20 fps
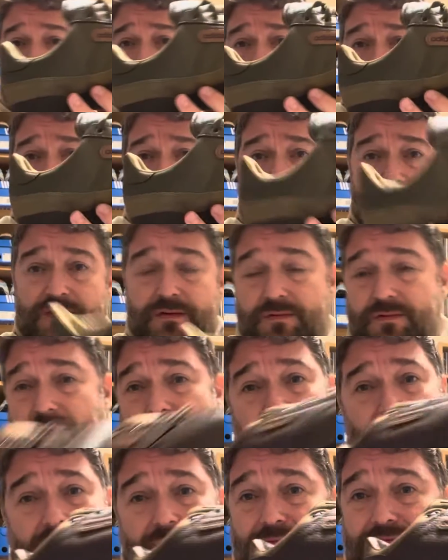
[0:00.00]
these,
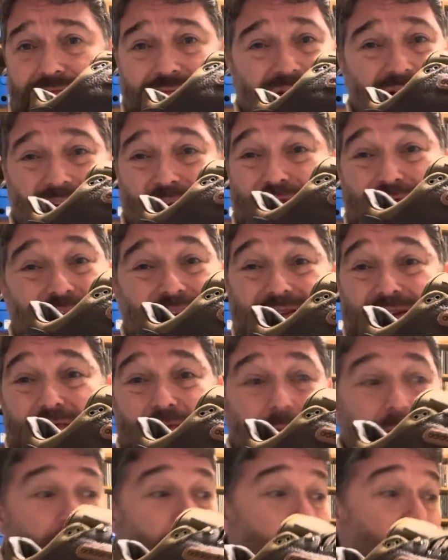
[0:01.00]
and I love these even
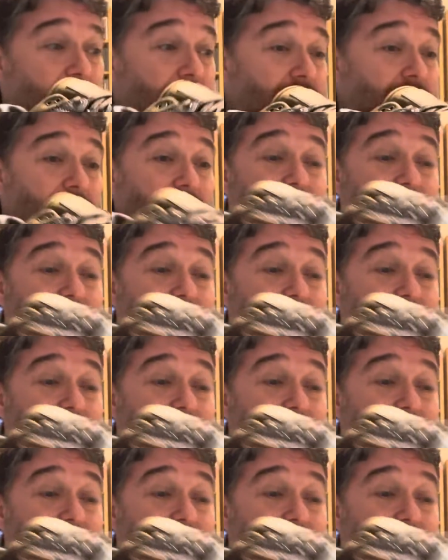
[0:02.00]
more.